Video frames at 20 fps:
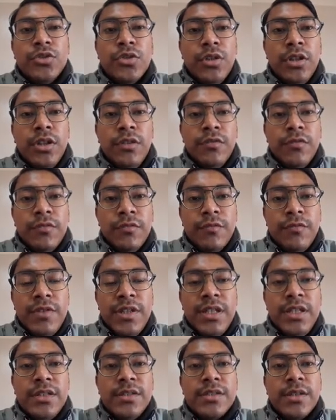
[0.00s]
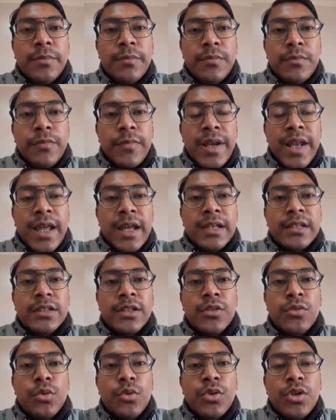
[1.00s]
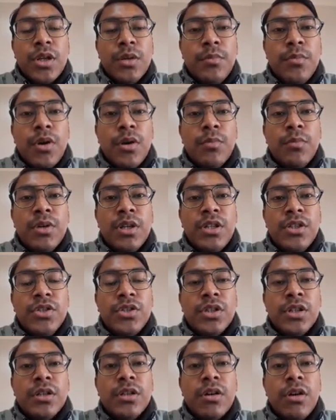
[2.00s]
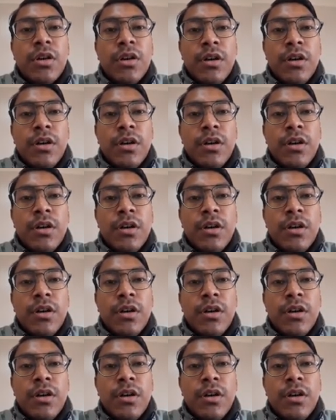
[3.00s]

So if we subtract the total population